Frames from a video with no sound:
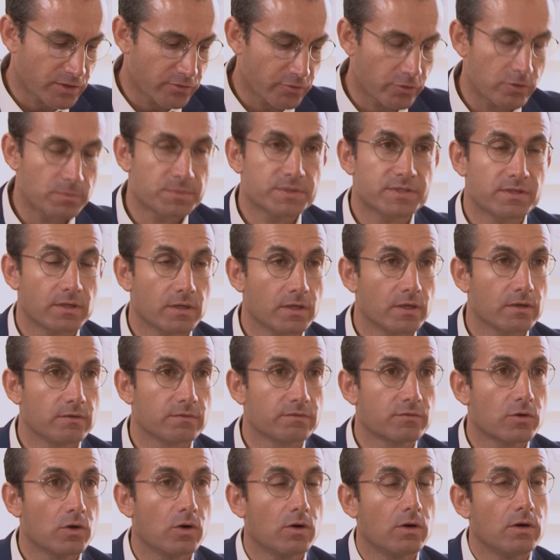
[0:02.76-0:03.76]
to groups that
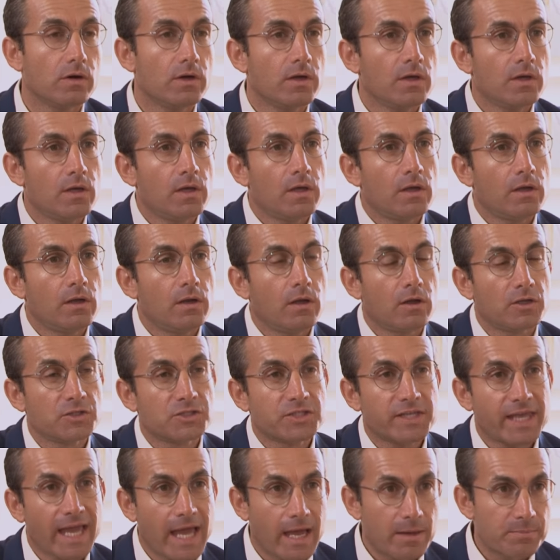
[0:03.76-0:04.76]
have got
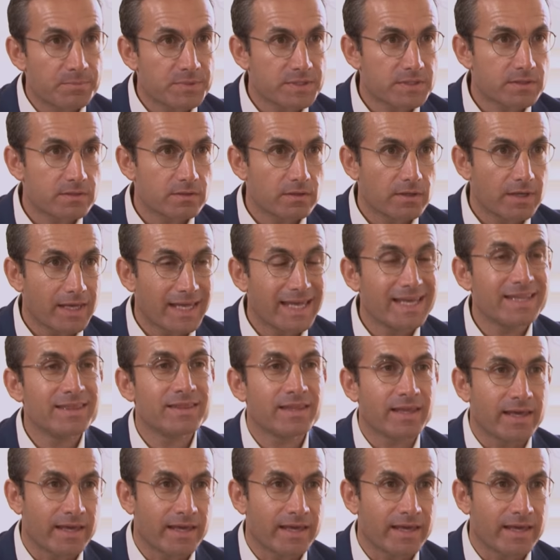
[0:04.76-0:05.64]
large gaps in